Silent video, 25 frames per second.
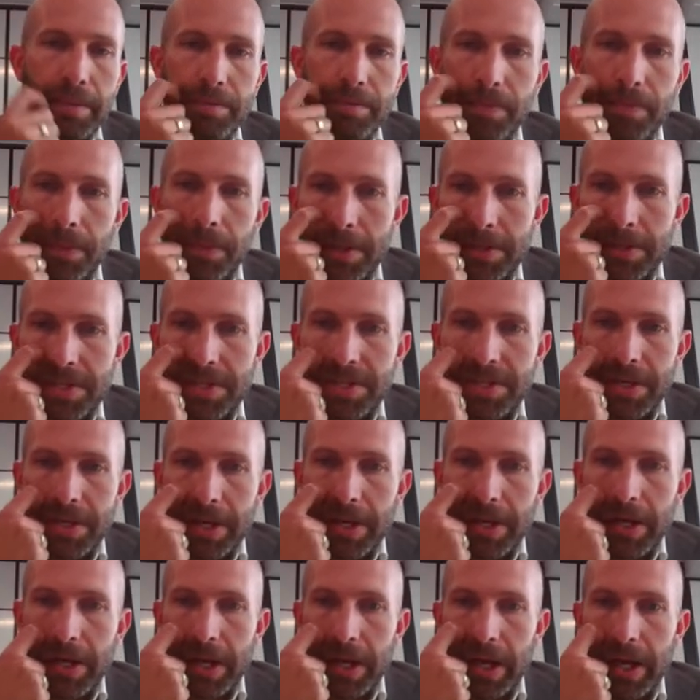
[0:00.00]
This is
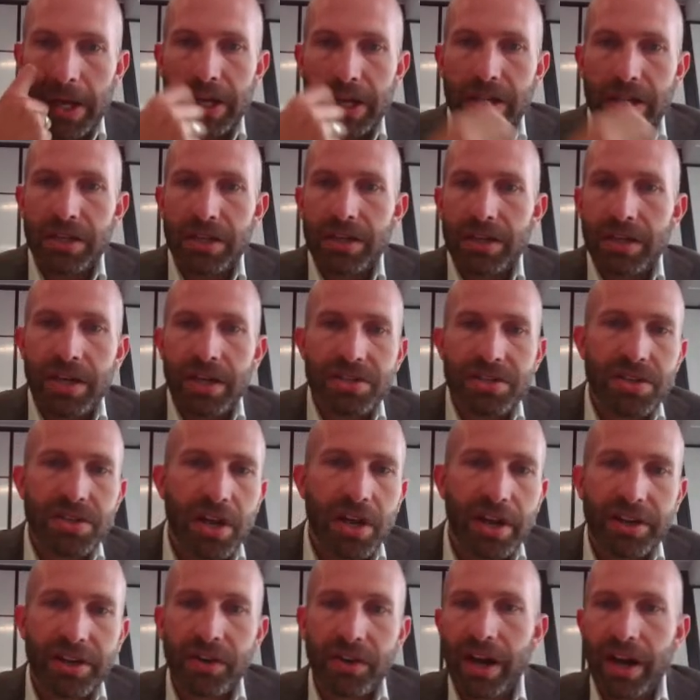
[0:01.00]
a
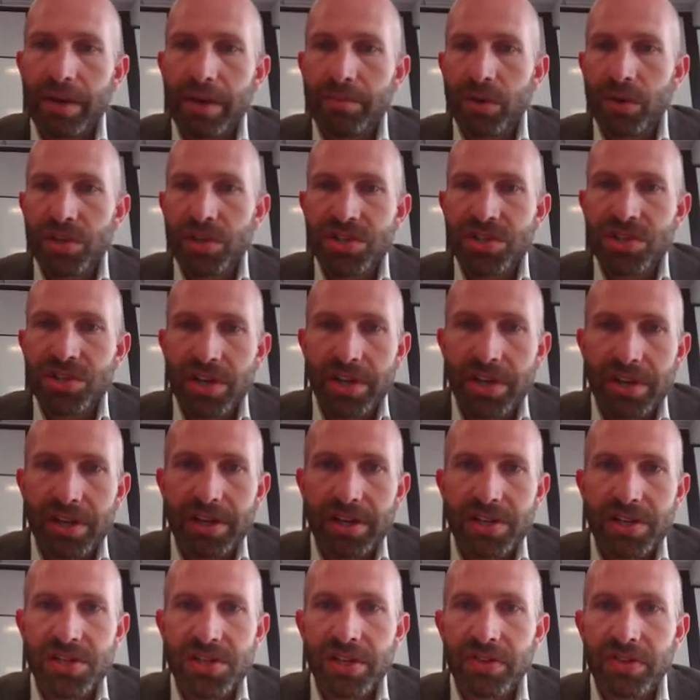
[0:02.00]
diagram which
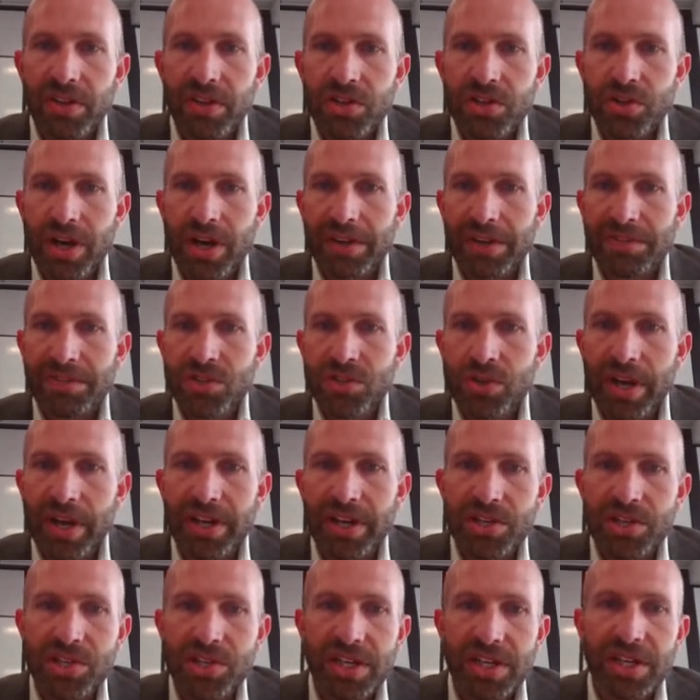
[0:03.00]
is in the draft
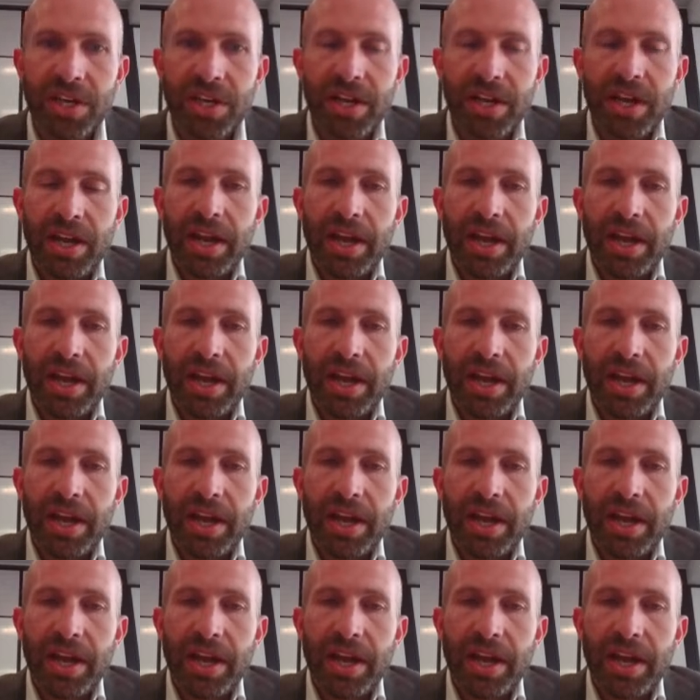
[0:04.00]
strategy.